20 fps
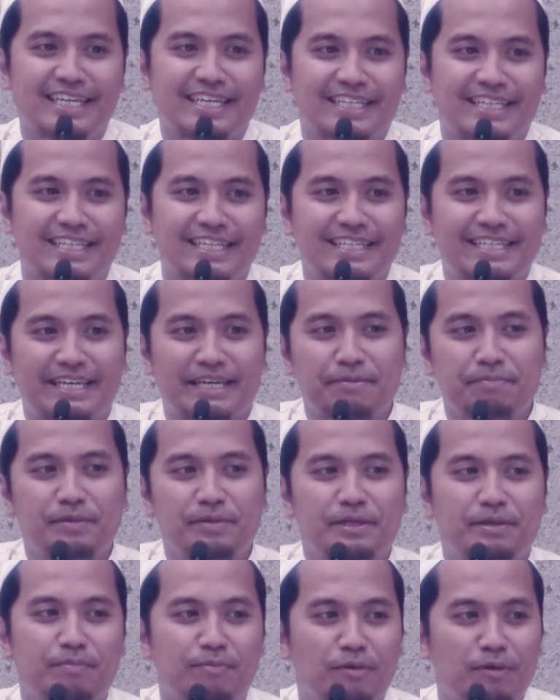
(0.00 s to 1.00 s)
That can be
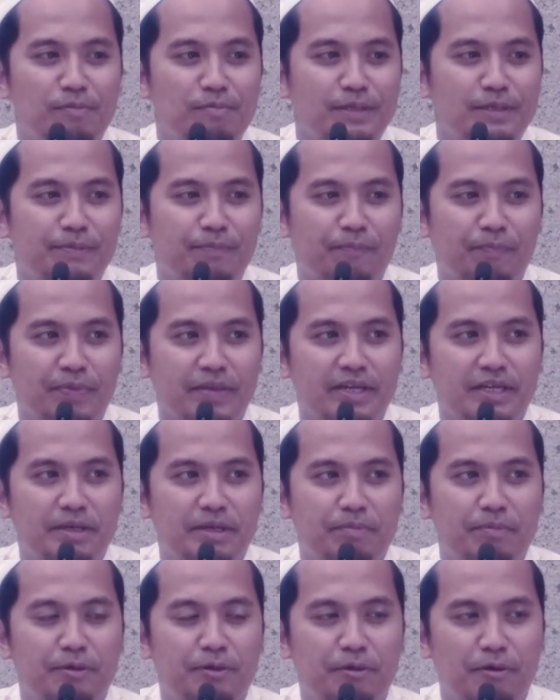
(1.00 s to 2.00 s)
a problem,
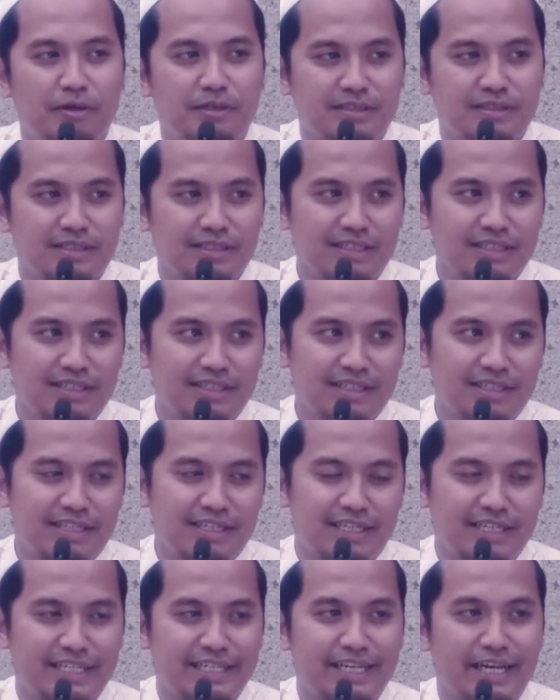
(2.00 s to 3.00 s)
because
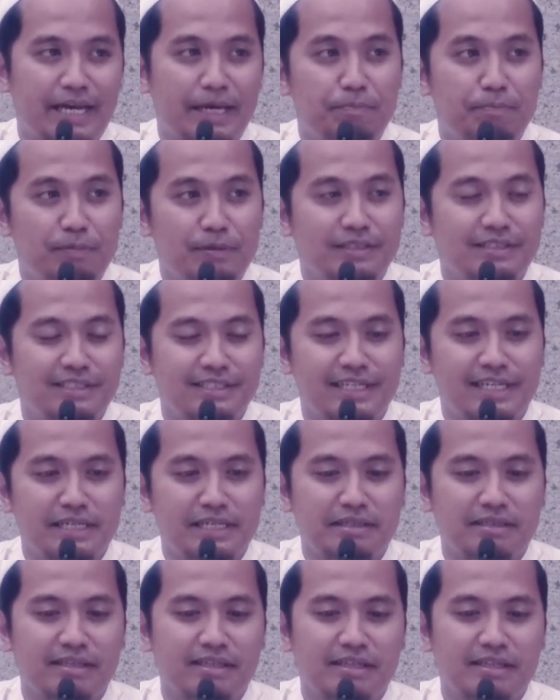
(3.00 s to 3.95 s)
it happens that